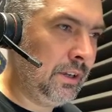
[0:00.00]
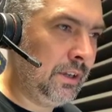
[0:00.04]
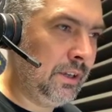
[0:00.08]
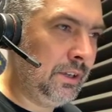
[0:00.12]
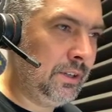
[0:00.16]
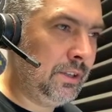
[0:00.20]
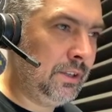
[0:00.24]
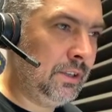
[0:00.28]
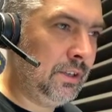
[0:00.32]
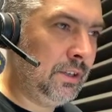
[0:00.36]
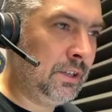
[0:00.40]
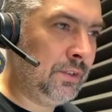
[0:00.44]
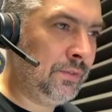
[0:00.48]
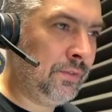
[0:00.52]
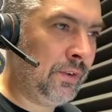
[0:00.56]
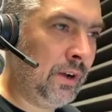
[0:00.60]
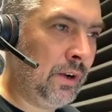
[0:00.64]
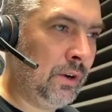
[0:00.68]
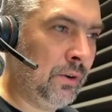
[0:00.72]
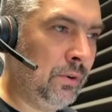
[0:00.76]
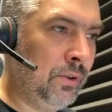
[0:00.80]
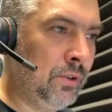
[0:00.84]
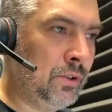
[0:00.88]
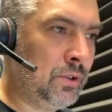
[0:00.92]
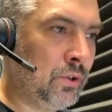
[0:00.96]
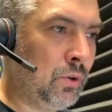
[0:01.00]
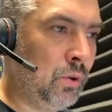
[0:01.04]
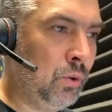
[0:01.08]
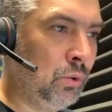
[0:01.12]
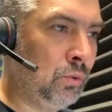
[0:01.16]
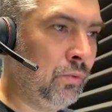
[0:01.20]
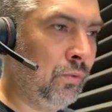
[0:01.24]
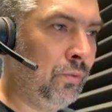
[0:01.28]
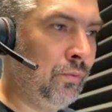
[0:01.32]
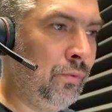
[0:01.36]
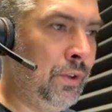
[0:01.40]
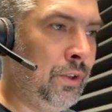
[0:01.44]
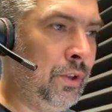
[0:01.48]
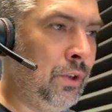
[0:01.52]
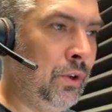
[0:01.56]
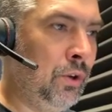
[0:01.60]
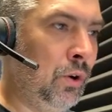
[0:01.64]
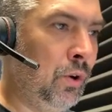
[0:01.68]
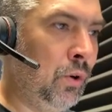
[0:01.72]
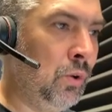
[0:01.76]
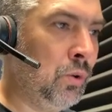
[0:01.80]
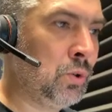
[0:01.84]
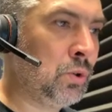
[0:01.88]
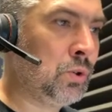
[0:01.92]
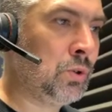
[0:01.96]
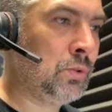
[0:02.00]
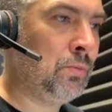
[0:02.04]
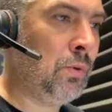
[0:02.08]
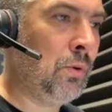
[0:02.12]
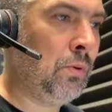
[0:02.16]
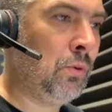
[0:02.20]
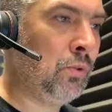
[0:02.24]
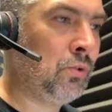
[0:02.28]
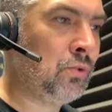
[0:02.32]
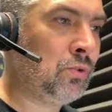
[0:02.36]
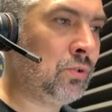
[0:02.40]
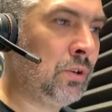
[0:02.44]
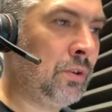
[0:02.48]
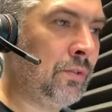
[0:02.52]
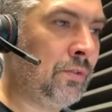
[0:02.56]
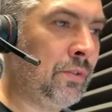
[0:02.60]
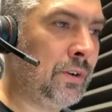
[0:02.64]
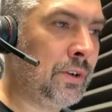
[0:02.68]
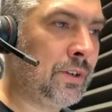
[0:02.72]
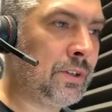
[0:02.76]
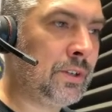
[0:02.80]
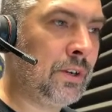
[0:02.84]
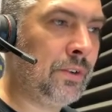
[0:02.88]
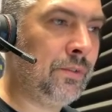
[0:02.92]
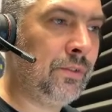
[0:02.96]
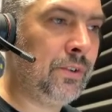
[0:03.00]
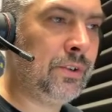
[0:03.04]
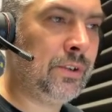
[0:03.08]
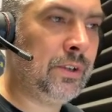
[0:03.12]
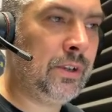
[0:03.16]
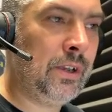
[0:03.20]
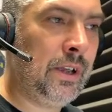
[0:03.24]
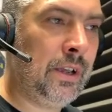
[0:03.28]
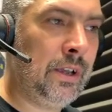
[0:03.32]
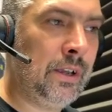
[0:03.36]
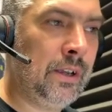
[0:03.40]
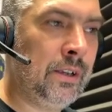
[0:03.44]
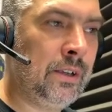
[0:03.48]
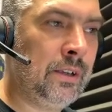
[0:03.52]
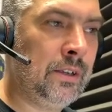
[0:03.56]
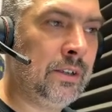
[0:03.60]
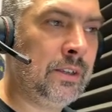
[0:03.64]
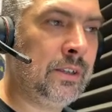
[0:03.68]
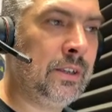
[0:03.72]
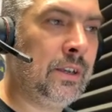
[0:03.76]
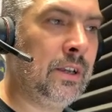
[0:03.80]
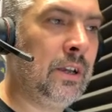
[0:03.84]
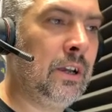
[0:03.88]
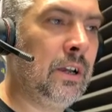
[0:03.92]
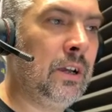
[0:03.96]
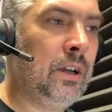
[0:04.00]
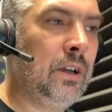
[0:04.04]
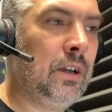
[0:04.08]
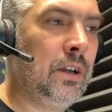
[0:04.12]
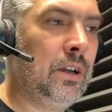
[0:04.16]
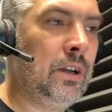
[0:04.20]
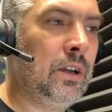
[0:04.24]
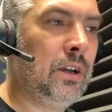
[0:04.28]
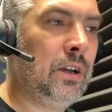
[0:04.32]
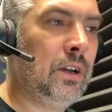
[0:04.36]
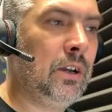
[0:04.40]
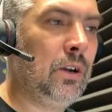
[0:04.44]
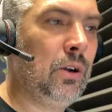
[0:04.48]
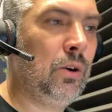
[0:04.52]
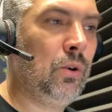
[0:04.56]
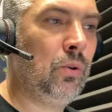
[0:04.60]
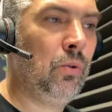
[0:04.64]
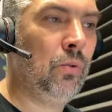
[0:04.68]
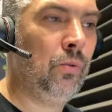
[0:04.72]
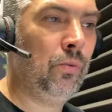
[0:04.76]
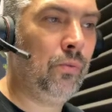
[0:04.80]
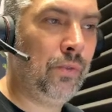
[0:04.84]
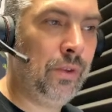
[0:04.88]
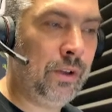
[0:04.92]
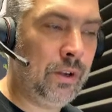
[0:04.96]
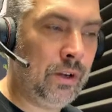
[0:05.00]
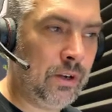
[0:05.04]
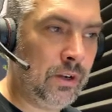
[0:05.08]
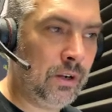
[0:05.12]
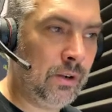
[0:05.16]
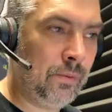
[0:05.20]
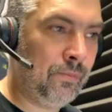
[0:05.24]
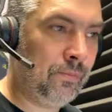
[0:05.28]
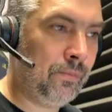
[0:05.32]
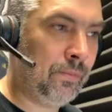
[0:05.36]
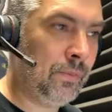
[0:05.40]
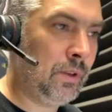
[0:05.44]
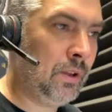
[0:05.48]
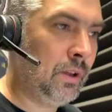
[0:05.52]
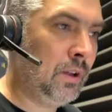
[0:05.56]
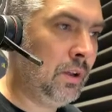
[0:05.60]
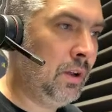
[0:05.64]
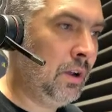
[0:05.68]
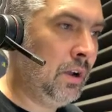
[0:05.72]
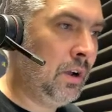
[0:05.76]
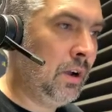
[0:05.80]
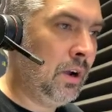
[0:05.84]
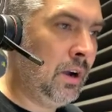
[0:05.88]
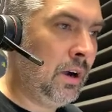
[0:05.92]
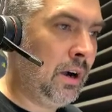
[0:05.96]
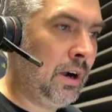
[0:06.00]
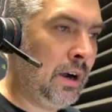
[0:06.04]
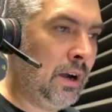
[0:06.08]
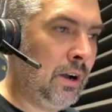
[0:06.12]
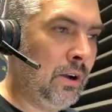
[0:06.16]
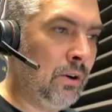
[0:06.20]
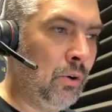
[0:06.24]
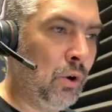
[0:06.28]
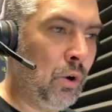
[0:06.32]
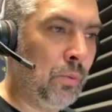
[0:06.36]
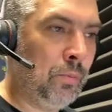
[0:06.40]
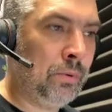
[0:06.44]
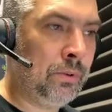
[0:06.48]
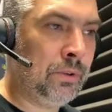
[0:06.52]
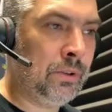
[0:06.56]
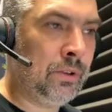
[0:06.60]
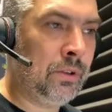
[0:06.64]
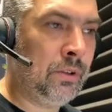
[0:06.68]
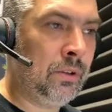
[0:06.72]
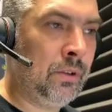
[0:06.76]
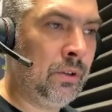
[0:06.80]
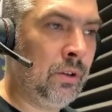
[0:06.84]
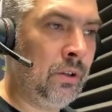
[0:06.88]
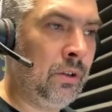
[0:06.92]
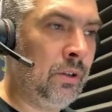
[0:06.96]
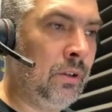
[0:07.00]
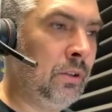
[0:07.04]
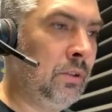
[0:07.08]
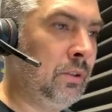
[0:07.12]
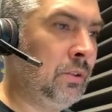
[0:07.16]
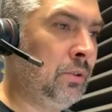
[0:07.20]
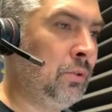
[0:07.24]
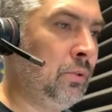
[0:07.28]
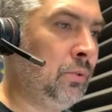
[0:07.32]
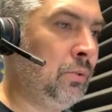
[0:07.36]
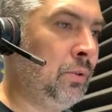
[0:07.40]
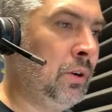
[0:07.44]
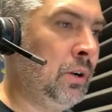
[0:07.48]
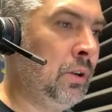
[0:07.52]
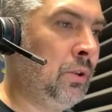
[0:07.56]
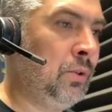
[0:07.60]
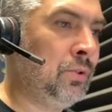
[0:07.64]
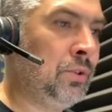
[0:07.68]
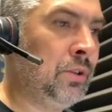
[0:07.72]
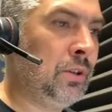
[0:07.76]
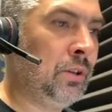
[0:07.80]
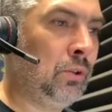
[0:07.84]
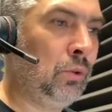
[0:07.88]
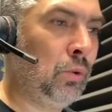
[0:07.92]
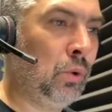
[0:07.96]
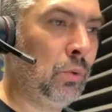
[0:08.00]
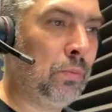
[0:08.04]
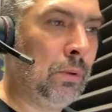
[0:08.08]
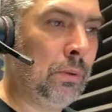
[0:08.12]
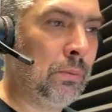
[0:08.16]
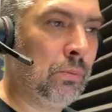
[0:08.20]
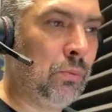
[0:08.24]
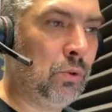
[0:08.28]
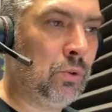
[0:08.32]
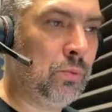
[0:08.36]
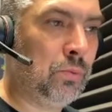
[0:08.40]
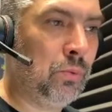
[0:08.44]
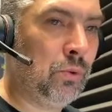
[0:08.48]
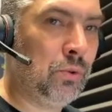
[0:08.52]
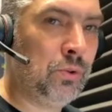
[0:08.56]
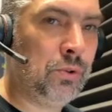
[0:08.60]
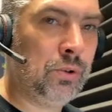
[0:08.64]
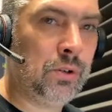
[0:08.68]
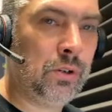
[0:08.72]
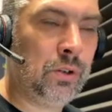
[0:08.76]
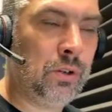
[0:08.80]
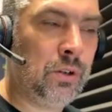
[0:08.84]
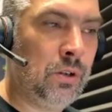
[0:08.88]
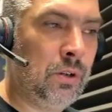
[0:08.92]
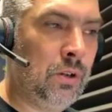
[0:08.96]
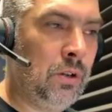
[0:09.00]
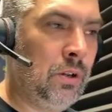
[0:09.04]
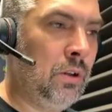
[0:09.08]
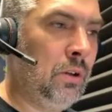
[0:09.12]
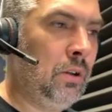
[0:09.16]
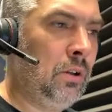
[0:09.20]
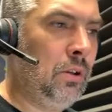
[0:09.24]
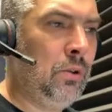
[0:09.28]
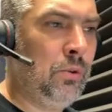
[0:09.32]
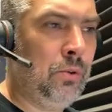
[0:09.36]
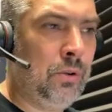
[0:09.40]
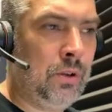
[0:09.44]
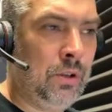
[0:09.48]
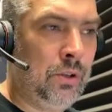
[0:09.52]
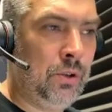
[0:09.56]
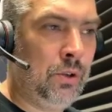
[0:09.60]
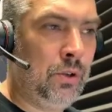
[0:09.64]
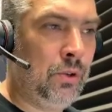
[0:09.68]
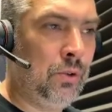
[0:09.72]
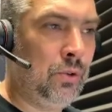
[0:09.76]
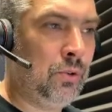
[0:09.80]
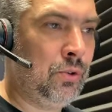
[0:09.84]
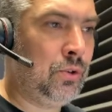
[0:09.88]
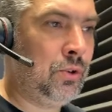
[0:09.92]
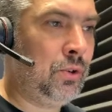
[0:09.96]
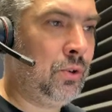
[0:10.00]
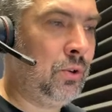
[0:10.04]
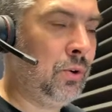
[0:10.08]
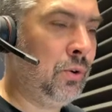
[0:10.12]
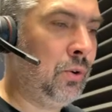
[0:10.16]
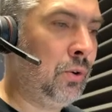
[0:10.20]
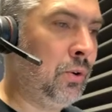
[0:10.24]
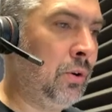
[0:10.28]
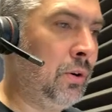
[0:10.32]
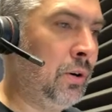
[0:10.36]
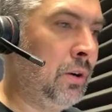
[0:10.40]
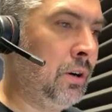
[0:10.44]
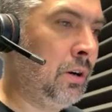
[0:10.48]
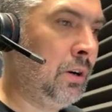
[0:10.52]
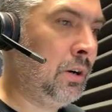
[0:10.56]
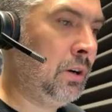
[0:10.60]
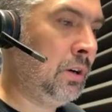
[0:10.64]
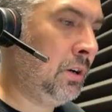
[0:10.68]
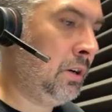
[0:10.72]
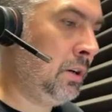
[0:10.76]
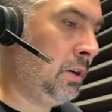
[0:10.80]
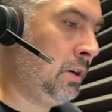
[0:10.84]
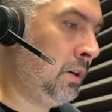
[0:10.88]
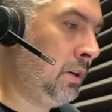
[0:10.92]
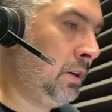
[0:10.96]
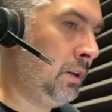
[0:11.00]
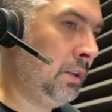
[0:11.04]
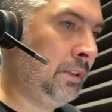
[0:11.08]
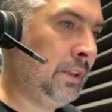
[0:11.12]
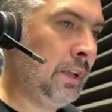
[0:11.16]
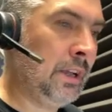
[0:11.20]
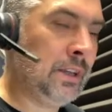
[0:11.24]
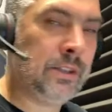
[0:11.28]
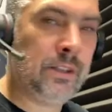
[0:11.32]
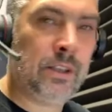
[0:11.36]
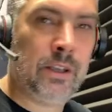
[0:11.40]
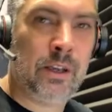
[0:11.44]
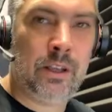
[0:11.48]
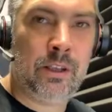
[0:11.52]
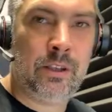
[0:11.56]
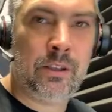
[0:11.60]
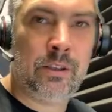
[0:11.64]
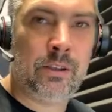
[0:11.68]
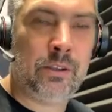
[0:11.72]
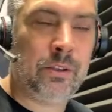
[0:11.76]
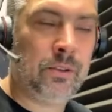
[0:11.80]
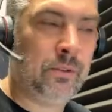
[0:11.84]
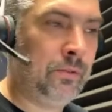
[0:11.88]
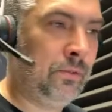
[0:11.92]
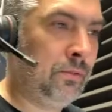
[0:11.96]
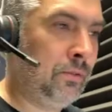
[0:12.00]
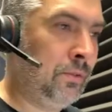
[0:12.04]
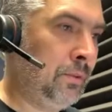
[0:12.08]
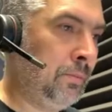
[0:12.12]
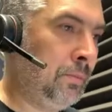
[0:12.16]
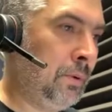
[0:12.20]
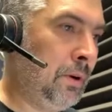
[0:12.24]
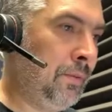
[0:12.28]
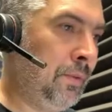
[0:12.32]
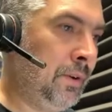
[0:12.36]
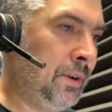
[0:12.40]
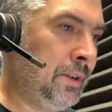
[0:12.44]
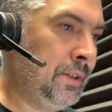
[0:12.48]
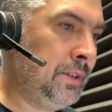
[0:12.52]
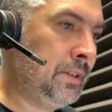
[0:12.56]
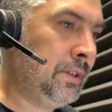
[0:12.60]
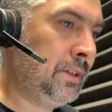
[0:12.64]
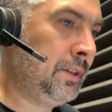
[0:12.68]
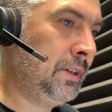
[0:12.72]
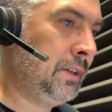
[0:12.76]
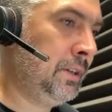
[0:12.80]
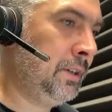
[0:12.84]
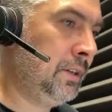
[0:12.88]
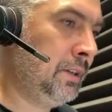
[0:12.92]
is this file. It's called to video or mobile server service exe config. I will put it using Notepad++. You can use your text edit of preference.